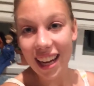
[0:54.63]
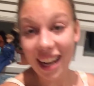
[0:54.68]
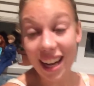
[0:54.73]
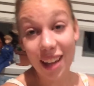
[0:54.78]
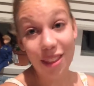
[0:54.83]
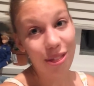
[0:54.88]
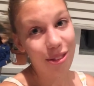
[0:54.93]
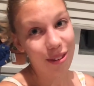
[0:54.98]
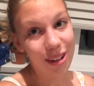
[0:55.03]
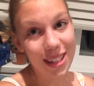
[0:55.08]
and I
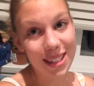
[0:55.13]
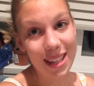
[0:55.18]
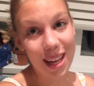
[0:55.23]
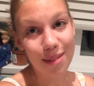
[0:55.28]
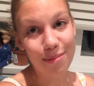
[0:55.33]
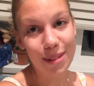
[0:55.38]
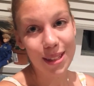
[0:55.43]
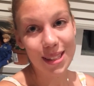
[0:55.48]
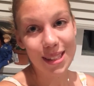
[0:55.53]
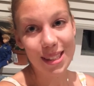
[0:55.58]
had three
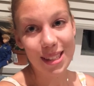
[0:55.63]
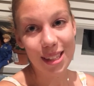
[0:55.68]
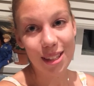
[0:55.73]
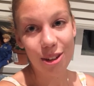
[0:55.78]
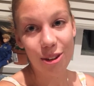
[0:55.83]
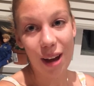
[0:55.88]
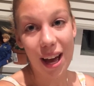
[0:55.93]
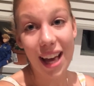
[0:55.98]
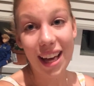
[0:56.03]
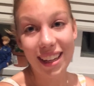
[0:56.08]
assignments
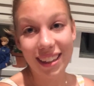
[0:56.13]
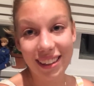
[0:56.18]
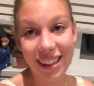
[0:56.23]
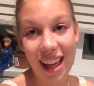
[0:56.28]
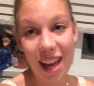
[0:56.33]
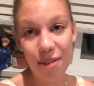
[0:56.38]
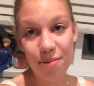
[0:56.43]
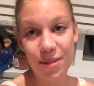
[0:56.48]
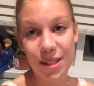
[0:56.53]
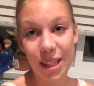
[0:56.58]
due and a
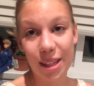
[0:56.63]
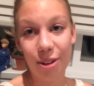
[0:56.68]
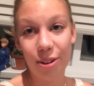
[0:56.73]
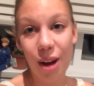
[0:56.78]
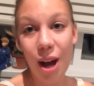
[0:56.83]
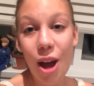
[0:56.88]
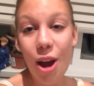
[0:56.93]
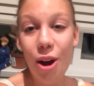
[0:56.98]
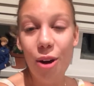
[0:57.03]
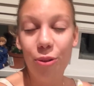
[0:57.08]
lab
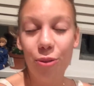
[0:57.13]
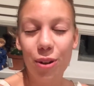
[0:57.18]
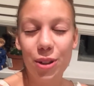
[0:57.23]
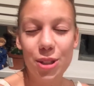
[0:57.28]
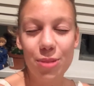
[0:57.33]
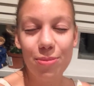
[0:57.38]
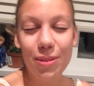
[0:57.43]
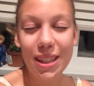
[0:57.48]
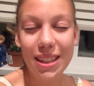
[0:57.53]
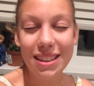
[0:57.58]
due,
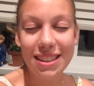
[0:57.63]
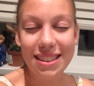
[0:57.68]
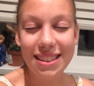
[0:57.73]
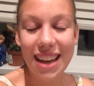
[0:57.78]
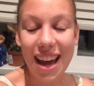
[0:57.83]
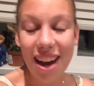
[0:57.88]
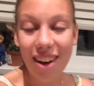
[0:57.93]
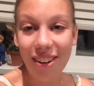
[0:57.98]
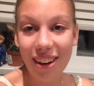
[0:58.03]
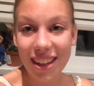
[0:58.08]
which means
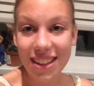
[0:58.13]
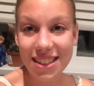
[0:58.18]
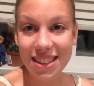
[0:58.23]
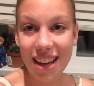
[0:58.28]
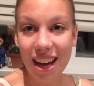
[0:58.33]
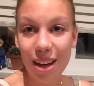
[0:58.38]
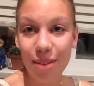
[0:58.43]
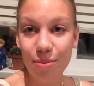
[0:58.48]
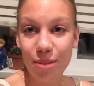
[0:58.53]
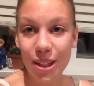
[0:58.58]
now it's
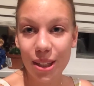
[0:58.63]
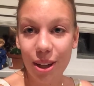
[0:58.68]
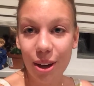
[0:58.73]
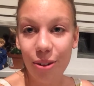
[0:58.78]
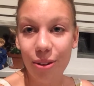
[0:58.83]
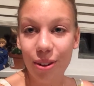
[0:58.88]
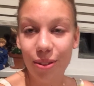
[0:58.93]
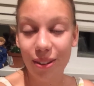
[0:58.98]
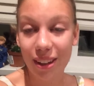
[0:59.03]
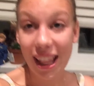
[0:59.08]
time to
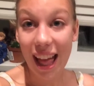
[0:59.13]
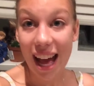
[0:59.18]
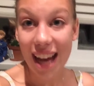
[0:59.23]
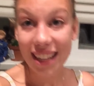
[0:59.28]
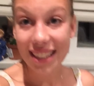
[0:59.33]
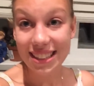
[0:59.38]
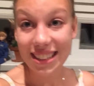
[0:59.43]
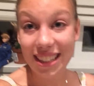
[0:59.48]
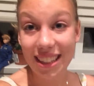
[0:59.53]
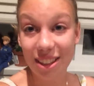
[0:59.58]
go and
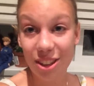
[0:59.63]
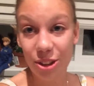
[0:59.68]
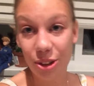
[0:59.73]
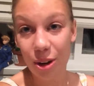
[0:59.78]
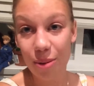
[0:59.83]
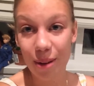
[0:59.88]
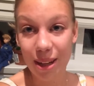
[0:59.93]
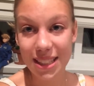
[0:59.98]
relax and enjoy